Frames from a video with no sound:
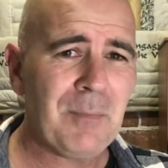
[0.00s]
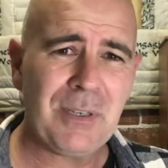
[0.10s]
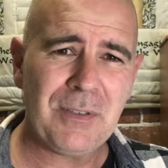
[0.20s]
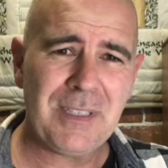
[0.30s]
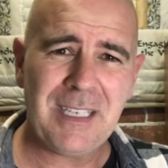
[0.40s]

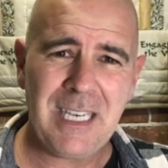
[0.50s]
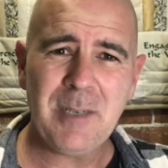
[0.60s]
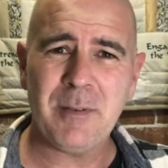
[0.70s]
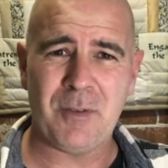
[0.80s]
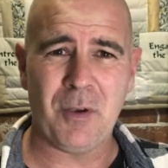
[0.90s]
Because the
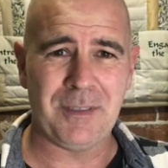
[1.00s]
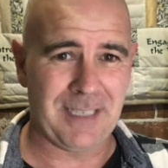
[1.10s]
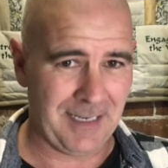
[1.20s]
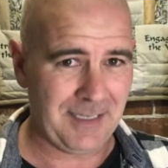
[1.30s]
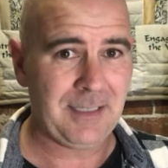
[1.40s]
kingdom of God
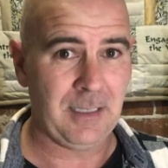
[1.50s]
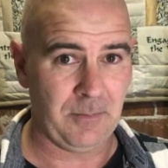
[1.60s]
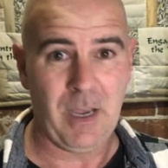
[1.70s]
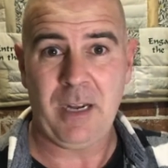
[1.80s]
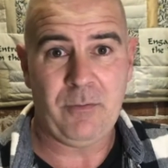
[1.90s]
does
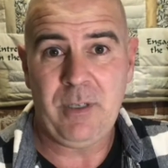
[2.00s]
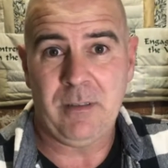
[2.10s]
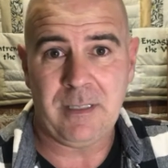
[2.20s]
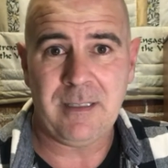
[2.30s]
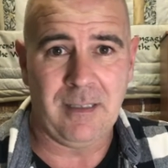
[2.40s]
seem
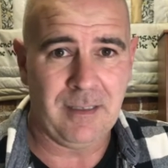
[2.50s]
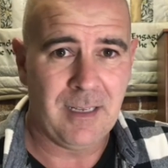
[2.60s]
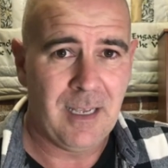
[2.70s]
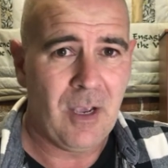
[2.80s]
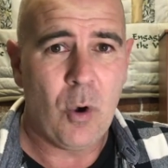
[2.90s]
unreal, doesn't it?
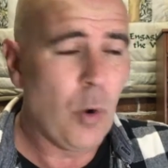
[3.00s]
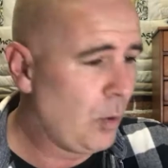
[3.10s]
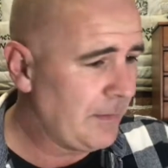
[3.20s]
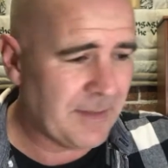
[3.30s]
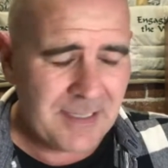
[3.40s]

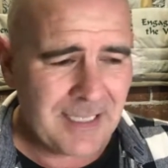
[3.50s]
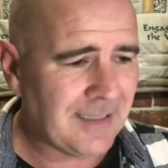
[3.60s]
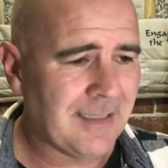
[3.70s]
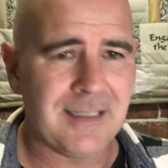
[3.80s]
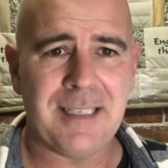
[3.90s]
All of the
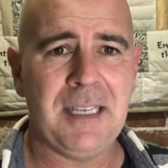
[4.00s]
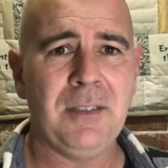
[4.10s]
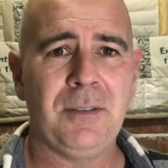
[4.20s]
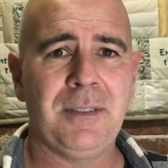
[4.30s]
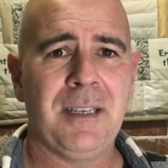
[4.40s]
sicknesses
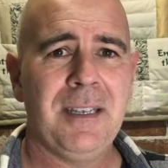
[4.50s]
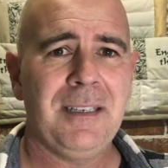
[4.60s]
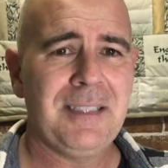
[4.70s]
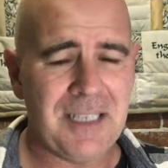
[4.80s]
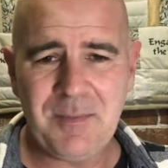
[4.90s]
healed,
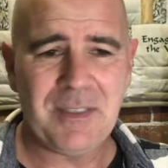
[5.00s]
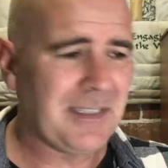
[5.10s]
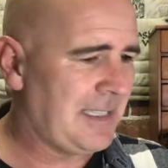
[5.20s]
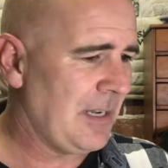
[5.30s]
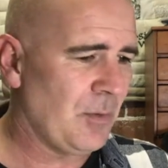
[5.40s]

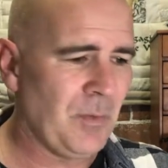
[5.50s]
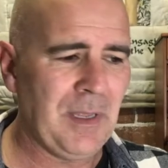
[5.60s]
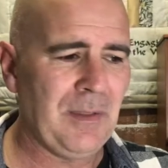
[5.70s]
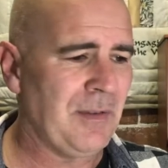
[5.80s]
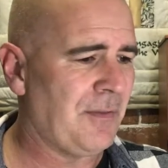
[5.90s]
demons dealt
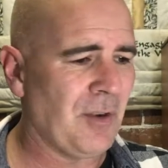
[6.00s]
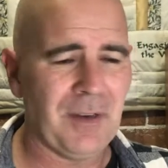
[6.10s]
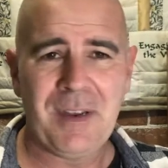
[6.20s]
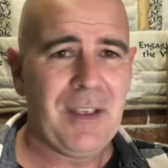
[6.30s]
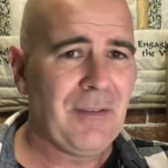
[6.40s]
with, you've
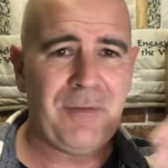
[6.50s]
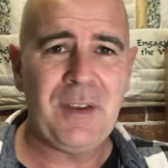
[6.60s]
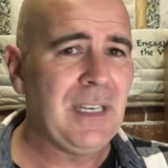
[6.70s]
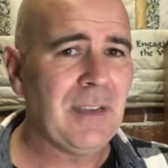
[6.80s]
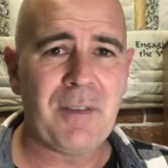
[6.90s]
got
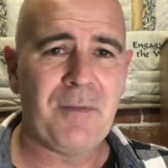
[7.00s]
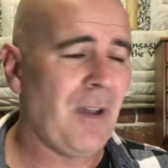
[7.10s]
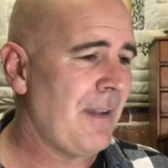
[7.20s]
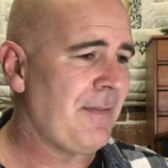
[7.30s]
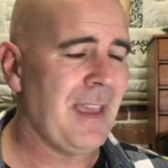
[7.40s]
feeding of the
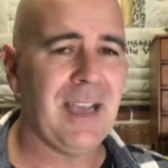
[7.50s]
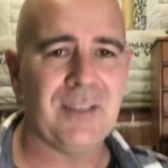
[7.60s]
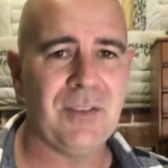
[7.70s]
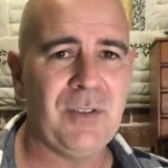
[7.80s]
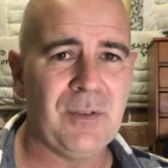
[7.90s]

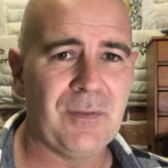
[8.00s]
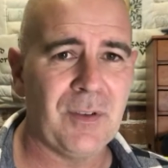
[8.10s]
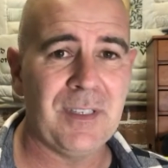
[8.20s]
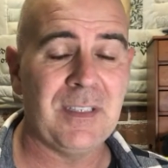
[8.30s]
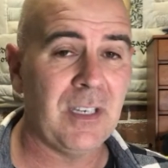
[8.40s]
5,000, you've
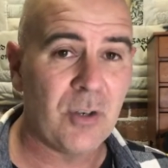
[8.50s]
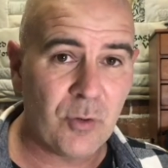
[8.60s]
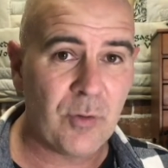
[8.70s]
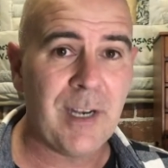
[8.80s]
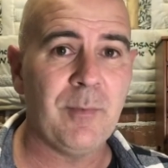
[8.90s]
got this
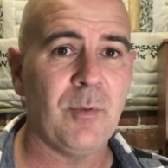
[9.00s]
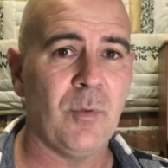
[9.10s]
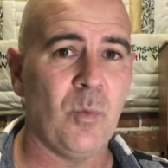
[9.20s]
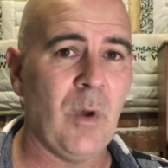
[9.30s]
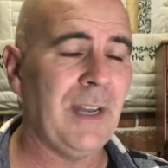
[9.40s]

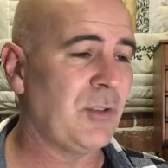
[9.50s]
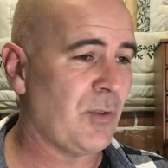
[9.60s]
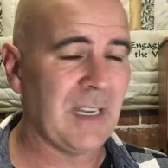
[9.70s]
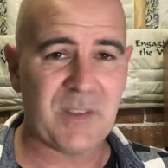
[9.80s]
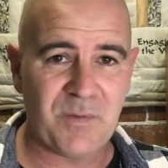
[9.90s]
incredible one
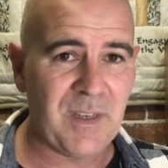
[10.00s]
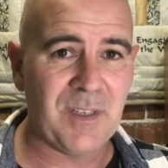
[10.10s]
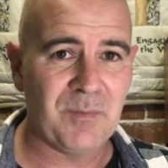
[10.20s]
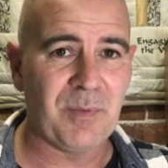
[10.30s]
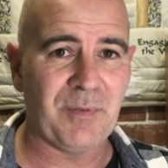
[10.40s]

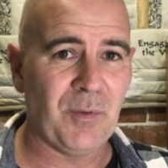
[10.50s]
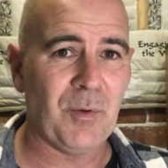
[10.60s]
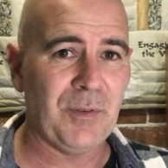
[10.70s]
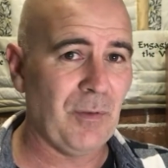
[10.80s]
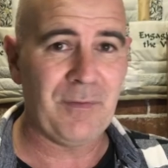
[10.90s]
transfigured
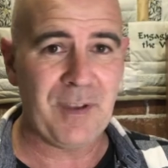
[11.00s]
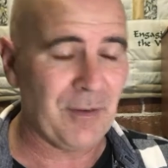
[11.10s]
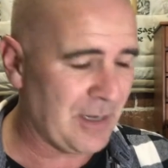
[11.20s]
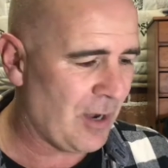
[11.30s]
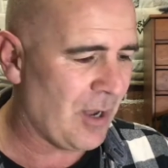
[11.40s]
before
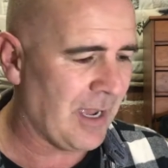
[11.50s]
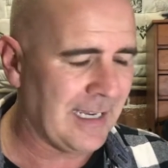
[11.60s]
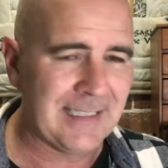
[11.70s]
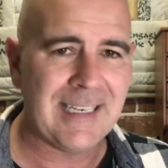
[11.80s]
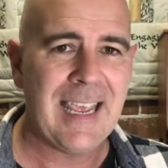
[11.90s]
very
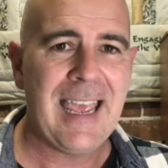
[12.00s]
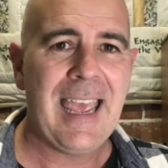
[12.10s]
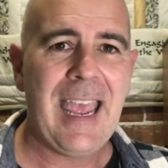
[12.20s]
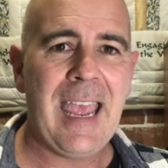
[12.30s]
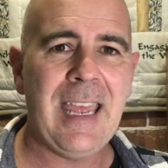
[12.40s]
eyes.
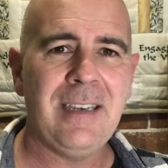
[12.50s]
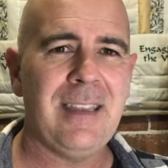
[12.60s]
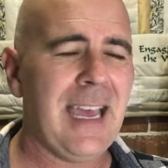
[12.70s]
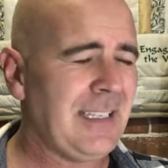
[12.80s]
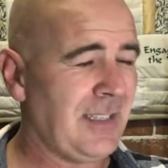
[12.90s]
And
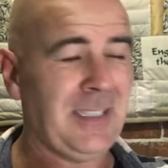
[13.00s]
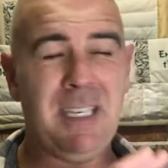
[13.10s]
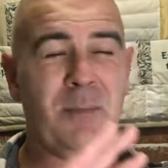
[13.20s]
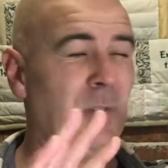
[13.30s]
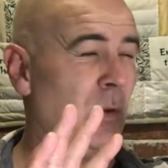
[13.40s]
that just
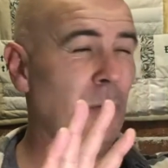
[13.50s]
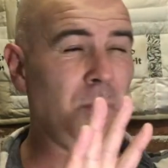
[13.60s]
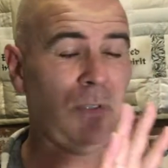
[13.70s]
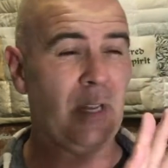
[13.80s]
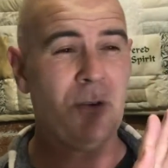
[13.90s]
seems
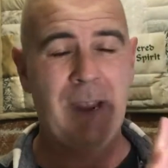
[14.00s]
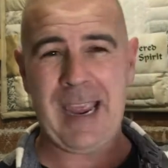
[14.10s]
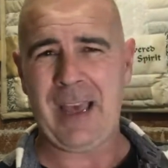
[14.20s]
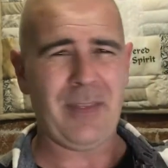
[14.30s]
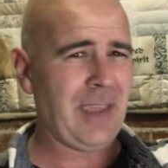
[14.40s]
all so
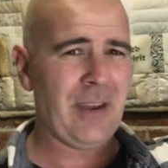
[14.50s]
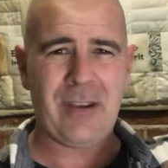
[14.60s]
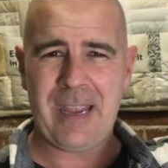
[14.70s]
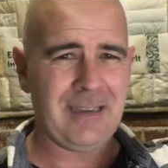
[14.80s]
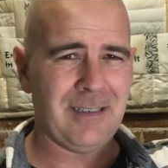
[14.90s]
out there
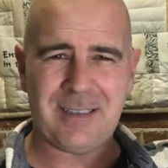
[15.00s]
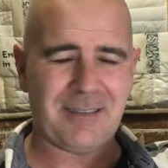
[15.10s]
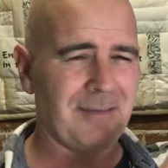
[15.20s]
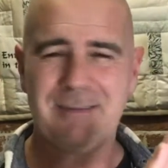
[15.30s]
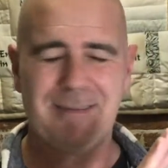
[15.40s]
and
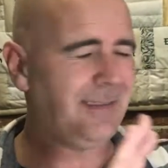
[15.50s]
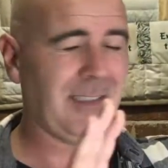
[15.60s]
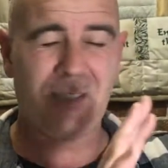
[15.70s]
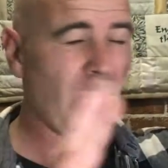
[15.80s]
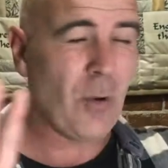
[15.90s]

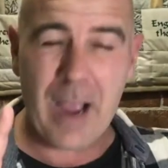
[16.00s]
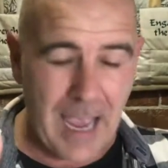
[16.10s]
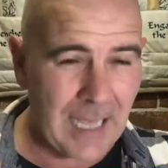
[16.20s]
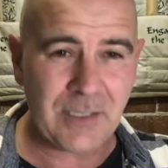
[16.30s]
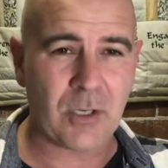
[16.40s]
so
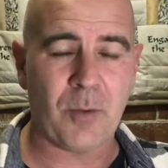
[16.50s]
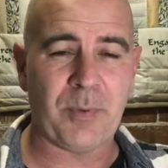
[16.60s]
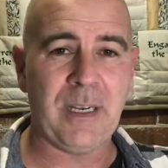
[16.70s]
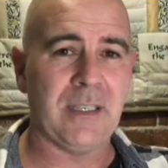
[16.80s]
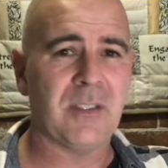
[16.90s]
hard to
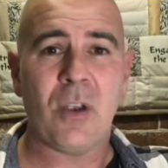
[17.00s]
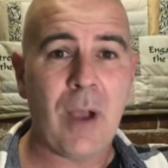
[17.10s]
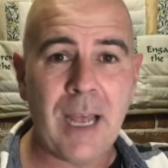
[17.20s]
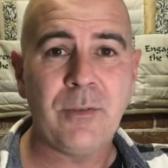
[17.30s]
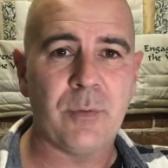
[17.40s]
comprehend, so
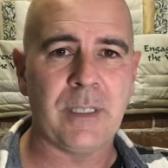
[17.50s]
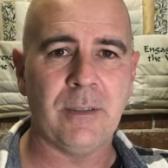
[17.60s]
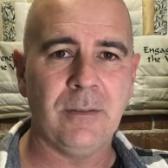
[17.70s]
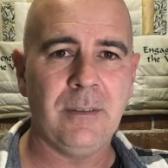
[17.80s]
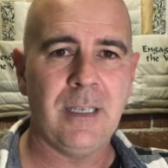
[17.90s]

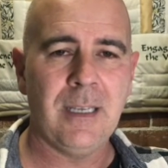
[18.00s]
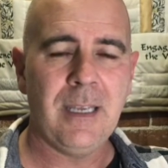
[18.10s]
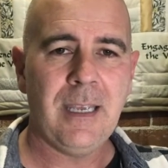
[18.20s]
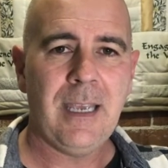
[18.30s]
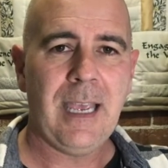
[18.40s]
unreal.
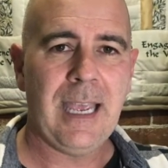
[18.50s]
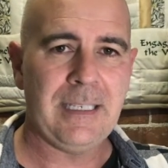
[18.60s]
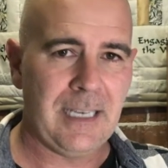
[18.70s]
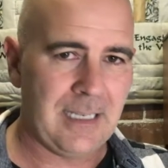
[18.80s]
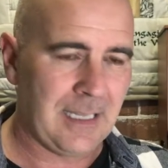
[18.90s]

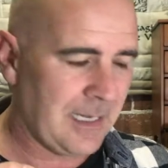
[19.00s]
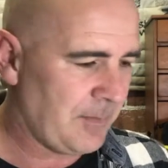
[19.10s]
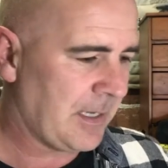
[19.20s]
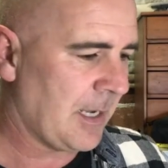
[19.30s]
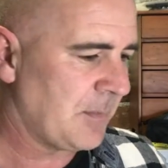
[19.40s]
And yet then
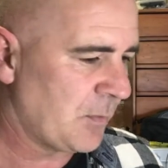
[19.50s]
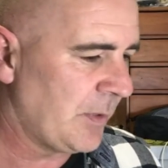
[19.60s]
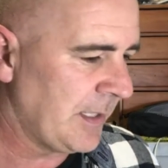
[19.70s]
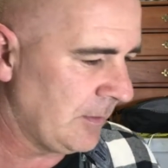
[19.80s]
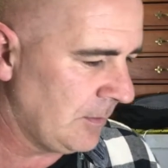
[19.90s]
it becomes
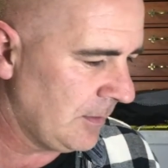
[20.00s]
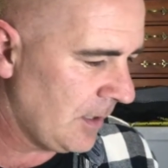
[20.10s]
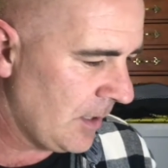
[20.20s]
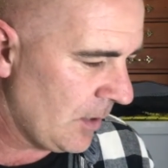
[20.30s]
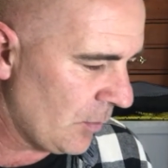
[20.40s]
real
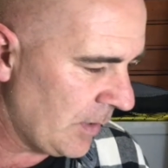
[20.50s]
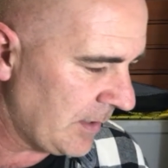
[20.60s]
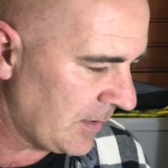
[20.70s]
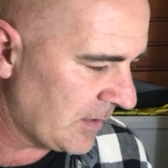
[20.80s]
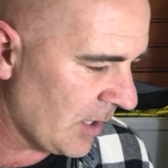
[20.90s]
when
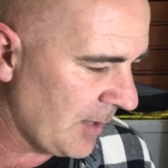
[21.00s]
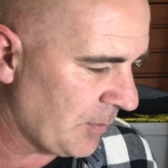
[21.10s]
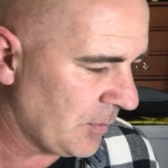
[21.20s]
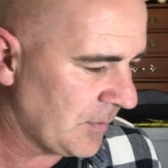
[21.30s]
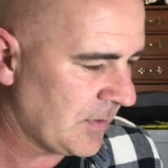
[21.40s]
the
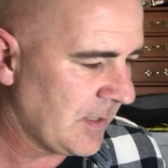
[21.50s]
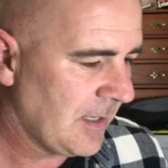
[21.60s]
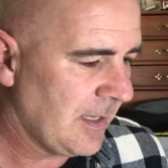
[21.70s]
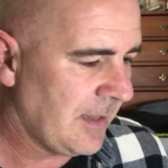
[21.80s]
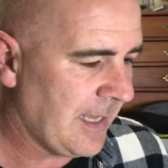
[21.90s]
disciples,
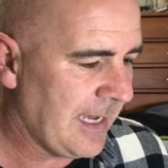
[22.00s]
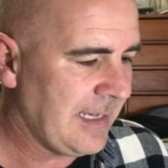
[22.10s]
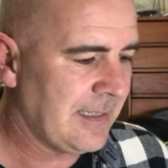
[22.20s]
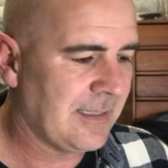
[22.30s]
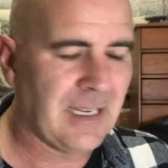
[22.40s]

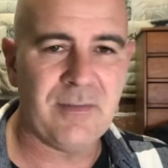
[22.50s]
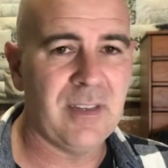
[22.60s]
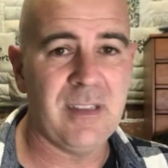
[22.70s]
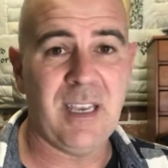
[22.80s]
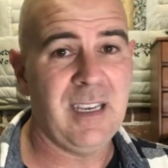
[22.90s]
they discover
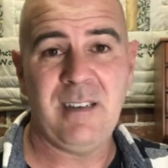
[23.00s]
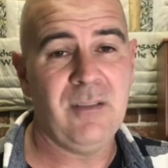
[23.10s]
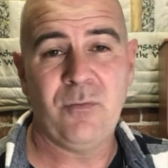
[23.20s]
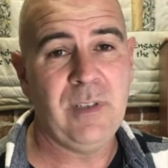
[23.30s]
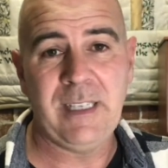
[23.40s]
that they
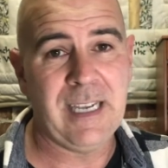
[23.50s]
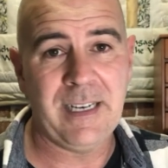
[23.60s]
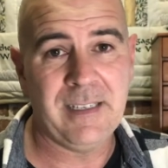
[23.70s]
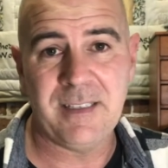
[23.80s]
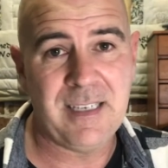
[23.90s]
really
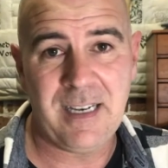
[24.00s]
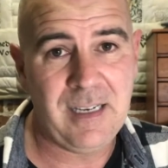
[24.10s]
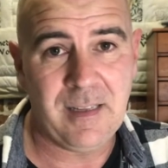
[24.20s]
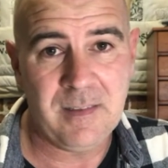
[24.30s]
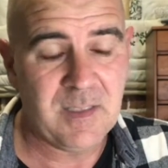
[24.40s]
can't understand
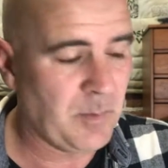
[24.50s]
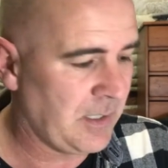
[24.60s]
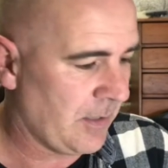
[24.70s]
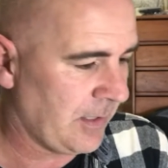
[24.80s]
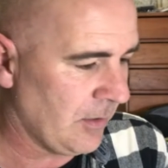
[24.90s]
anything that's
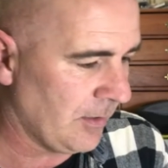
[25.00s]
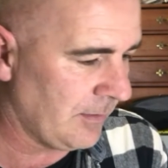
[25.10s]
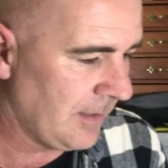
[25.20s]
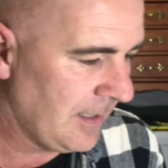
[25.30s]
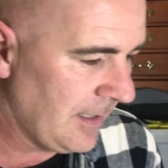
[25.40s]
been going on.